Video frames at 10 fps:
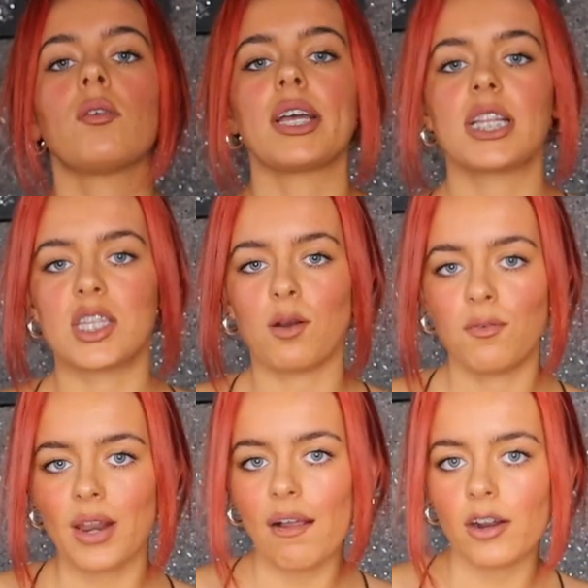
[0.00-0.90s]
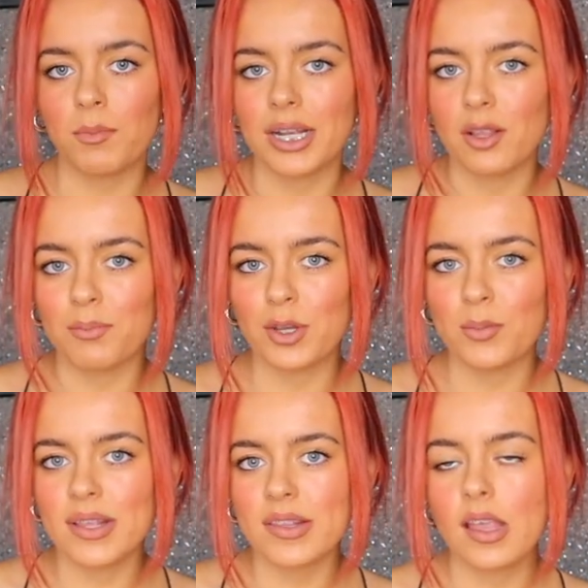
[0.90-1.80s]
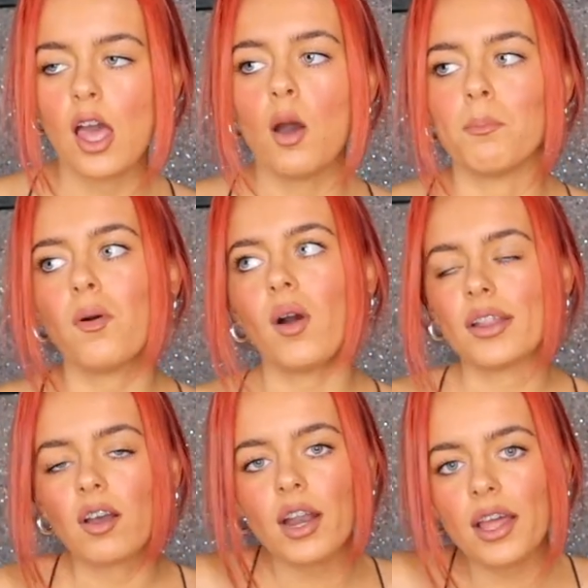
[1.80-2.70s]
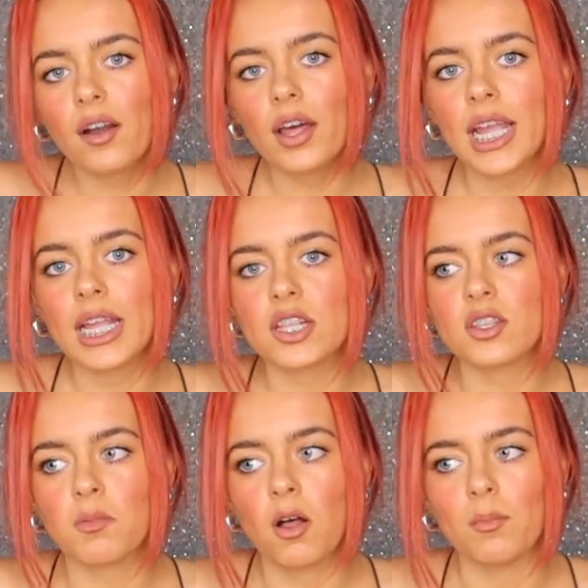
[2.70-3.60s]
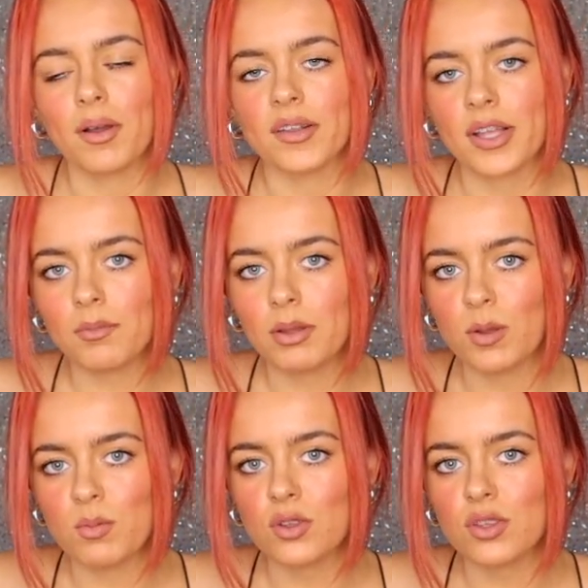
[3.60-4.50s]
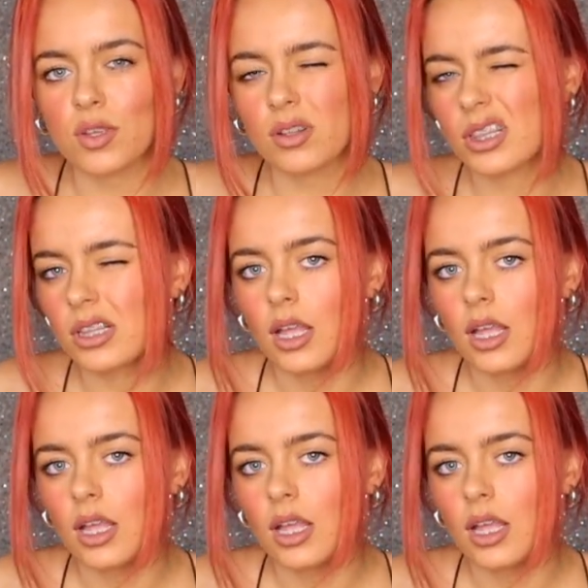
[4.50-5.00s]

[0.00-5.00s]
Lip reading: nice. It's so flattering on my little boobies. But I thought I got it in a small, because I'm getting my boobs done soon.